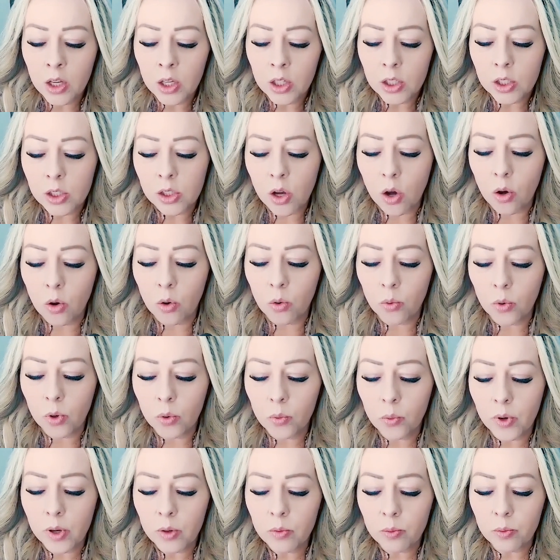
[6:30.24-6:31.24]
So
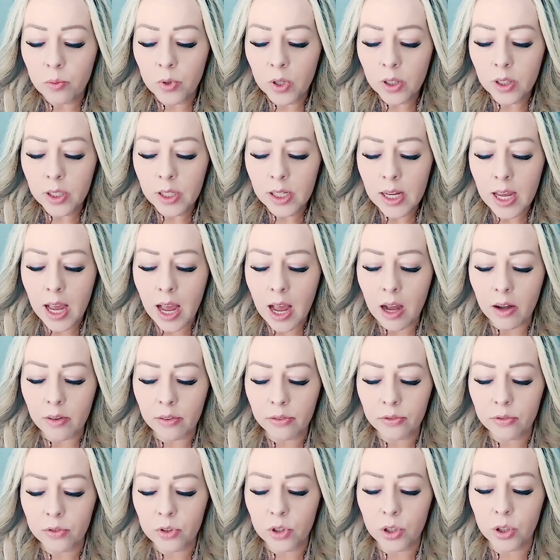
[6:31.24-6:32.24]
we really
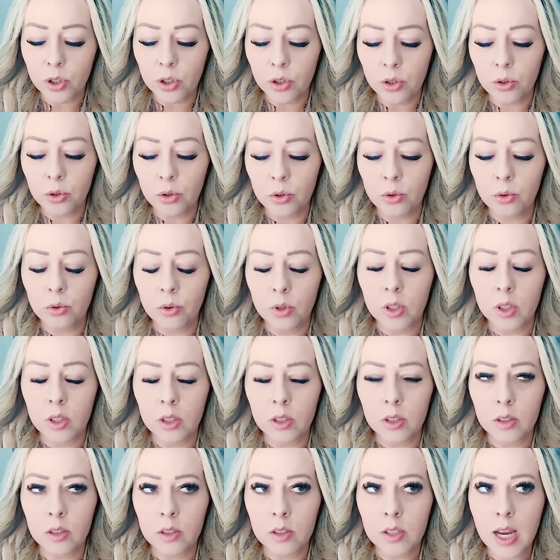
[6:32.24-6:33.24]
have to
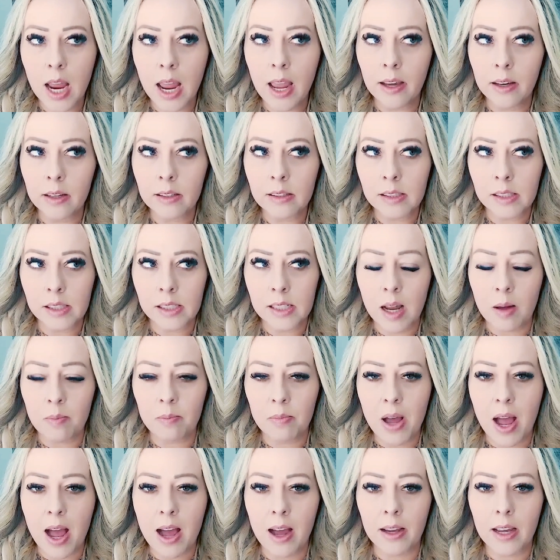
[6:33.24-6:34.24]
take a
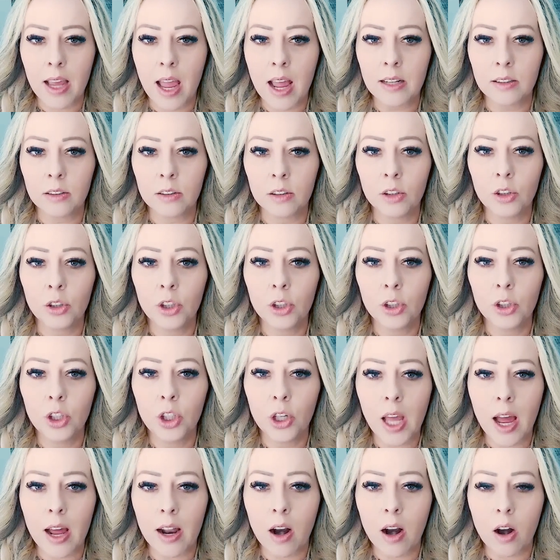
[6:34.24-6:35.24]
step back and
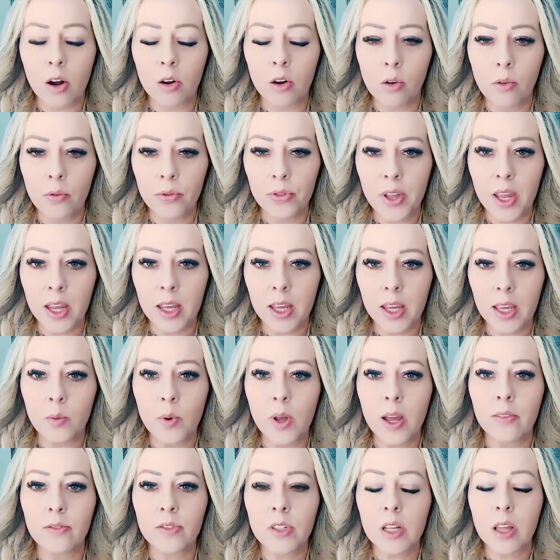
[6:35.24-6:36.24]
look at our own thinking.
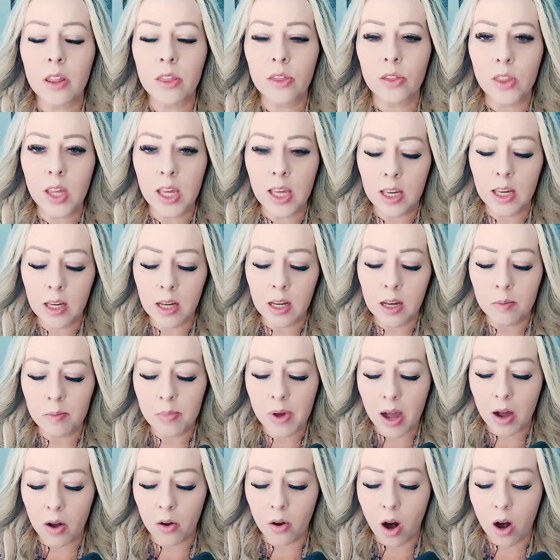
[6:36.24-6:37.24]
We have to think
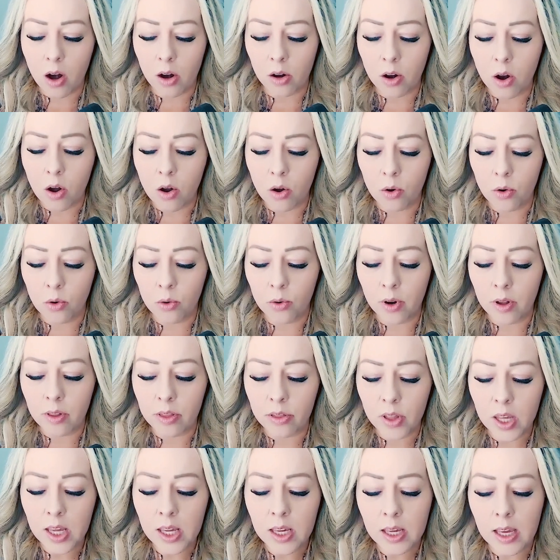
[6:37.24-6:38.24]
about our own
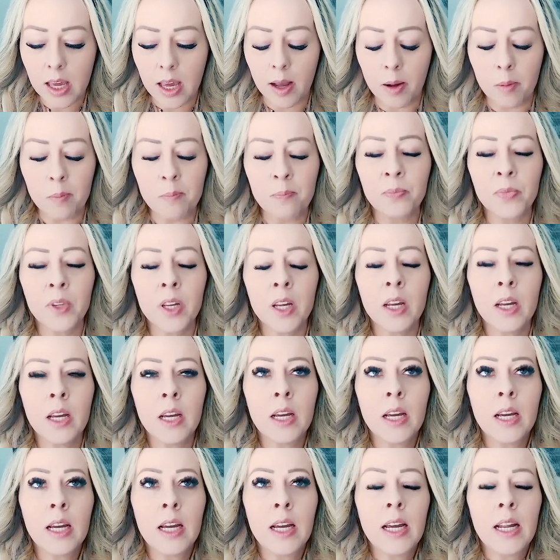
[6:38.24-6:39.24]
thinking.
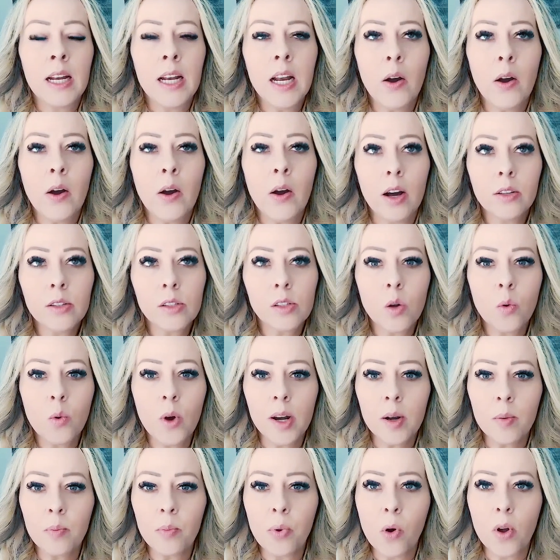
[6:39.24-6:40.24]
Now, I also
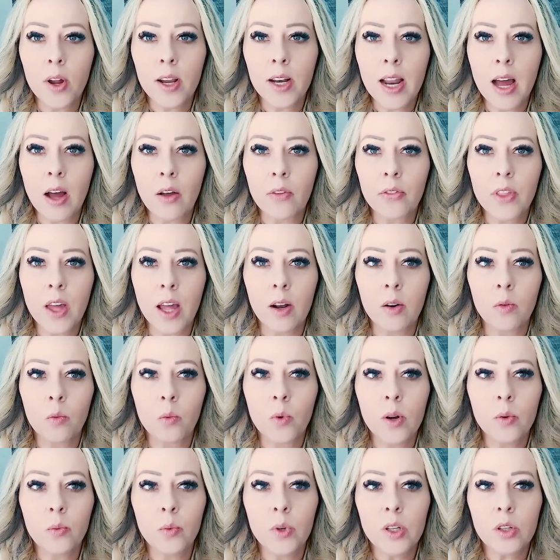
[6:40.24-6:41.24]
want to point out that
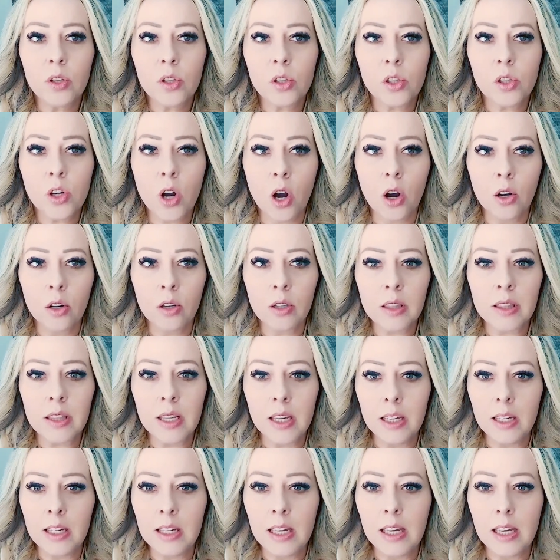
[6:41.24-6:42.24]
when we start
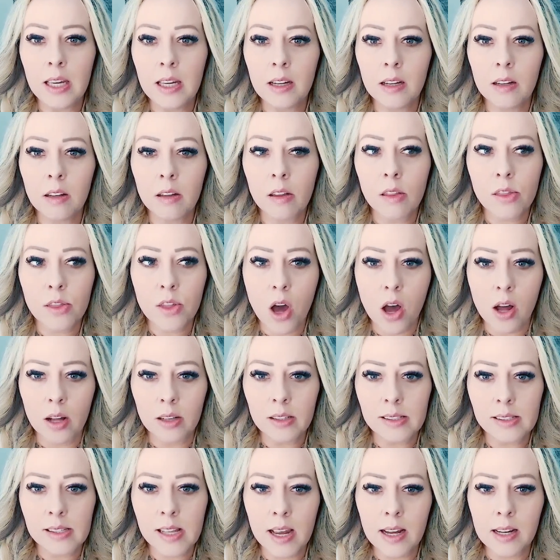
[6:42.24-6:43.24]
thinking
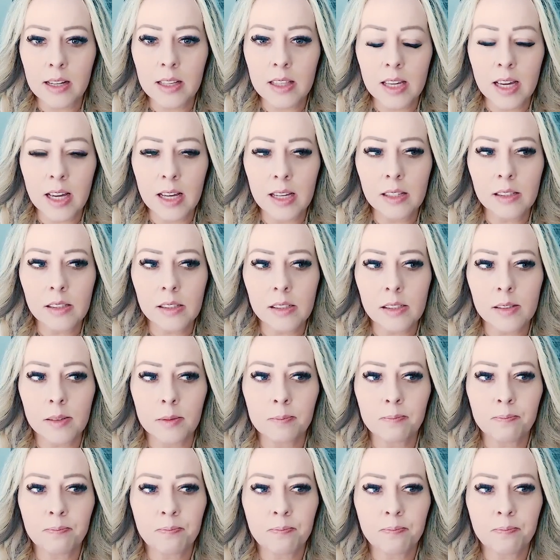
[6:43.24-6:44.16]
thoughts like this,